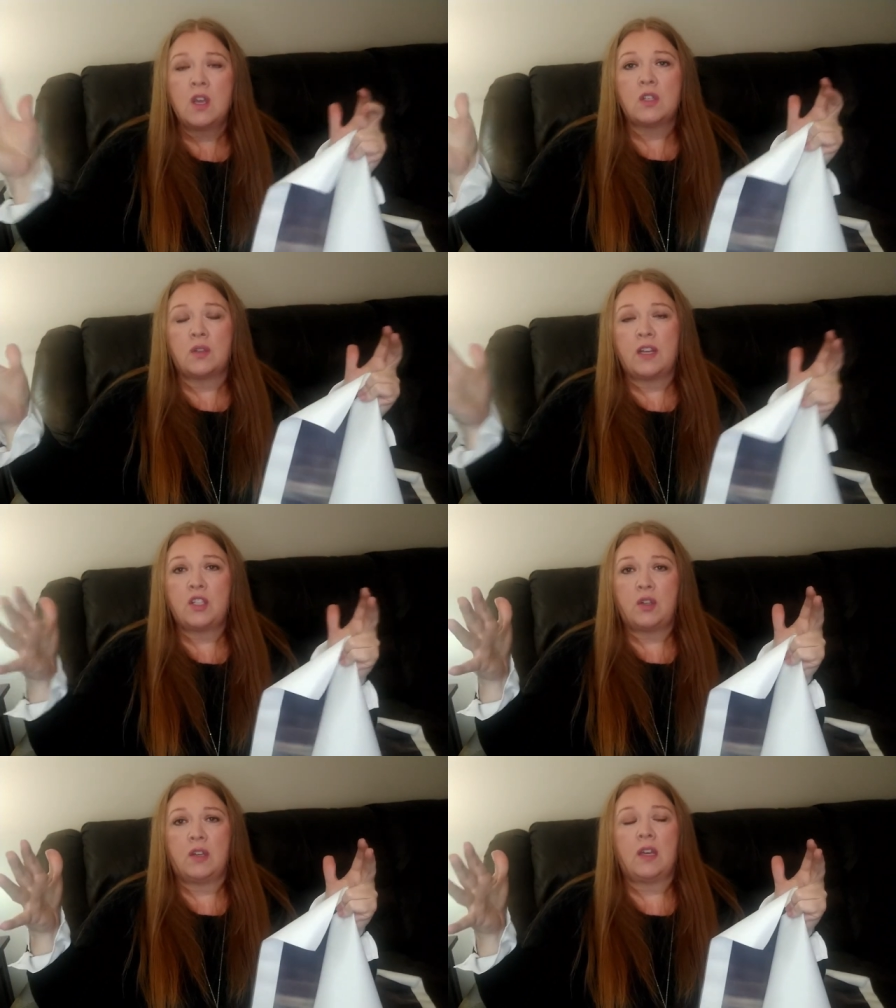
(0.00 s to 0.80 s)
so
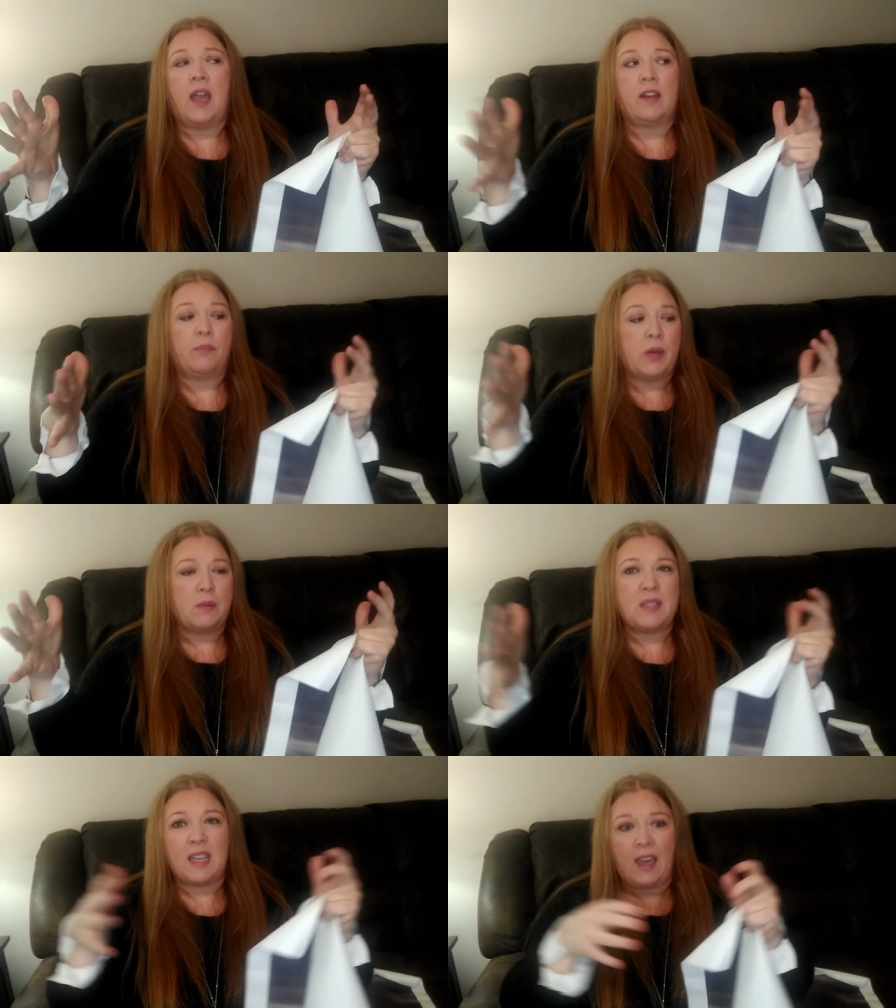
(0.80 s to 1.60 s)
that you can kind of put
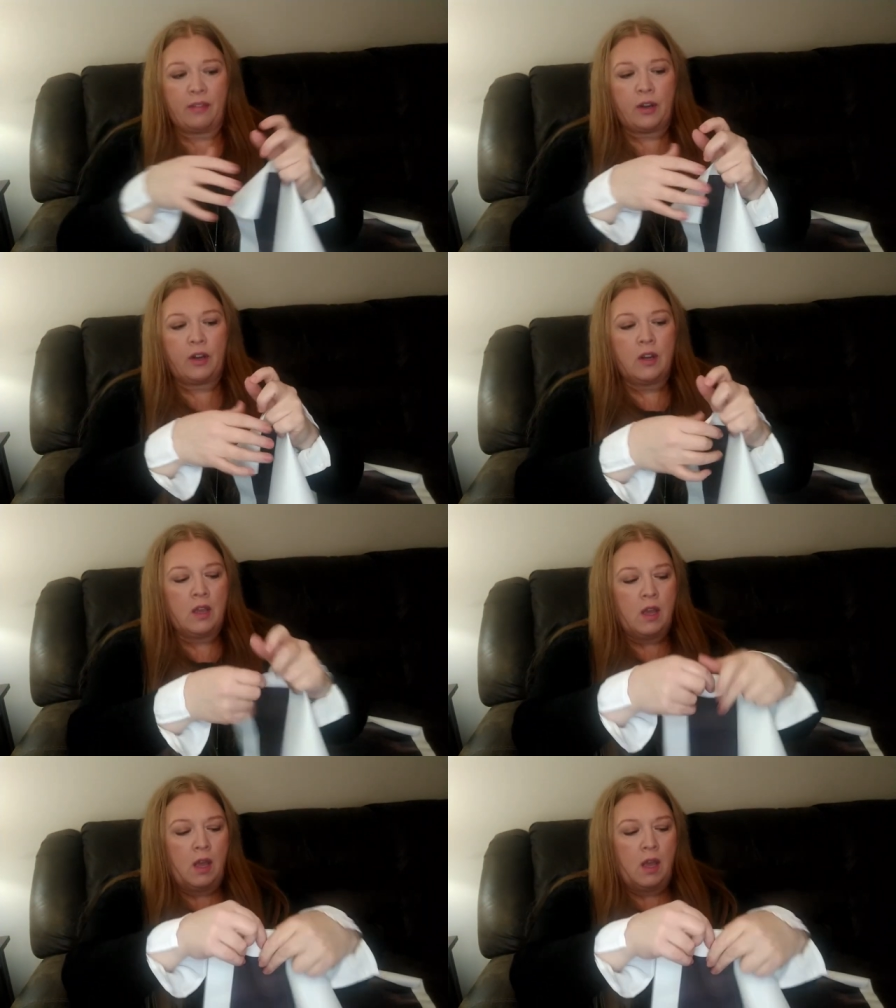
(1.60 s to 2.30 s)
them together